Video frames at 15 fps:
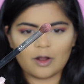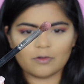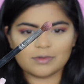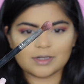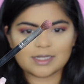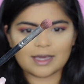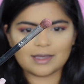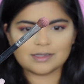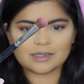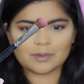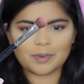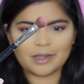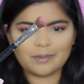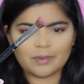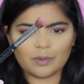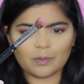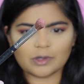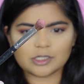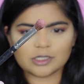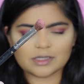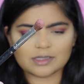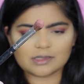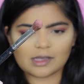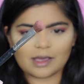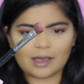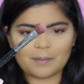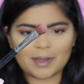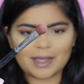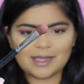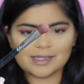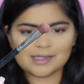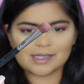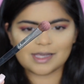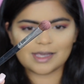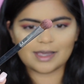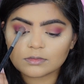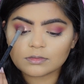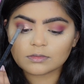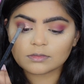retains the pigment, which is amazing.